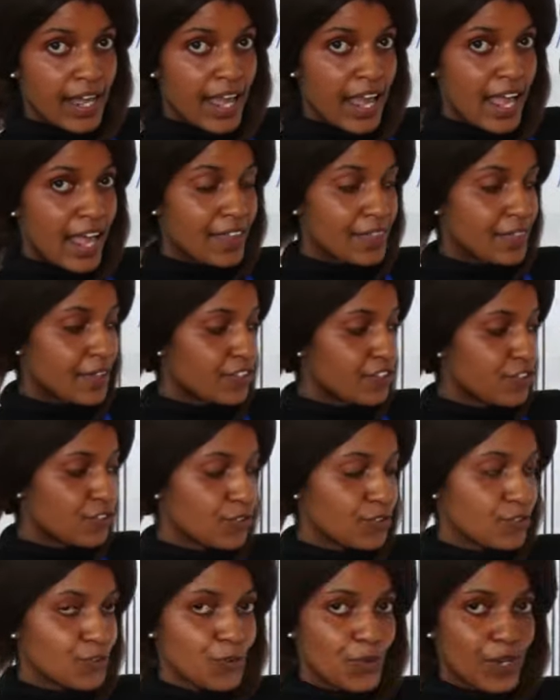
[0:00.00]
and the
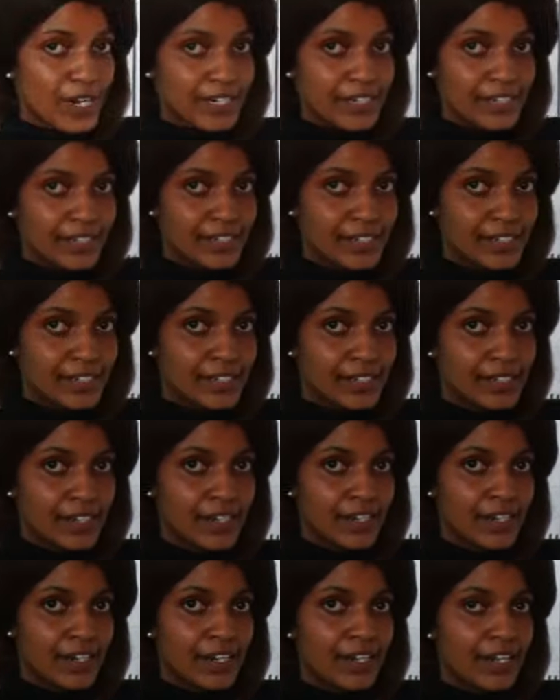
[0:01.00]
short one.
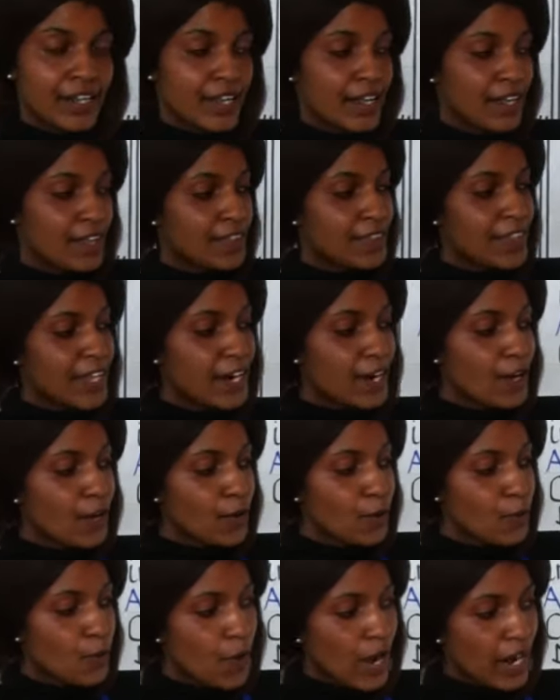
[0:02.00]
The
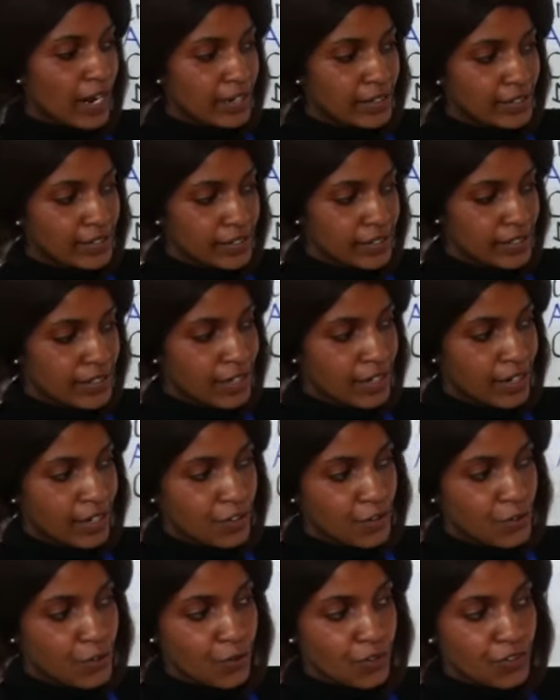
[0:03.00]
long one
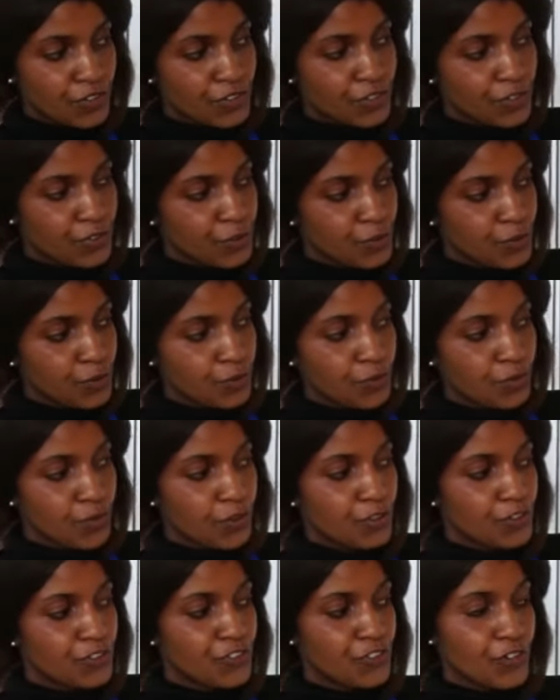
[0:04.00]
used to
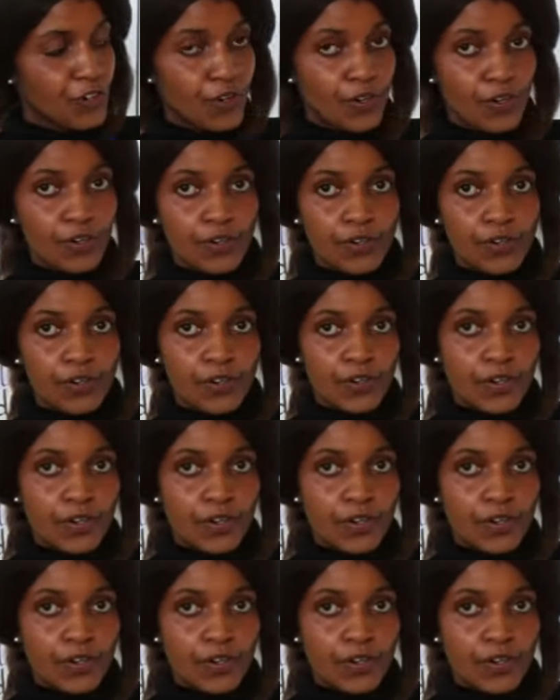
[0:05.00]
show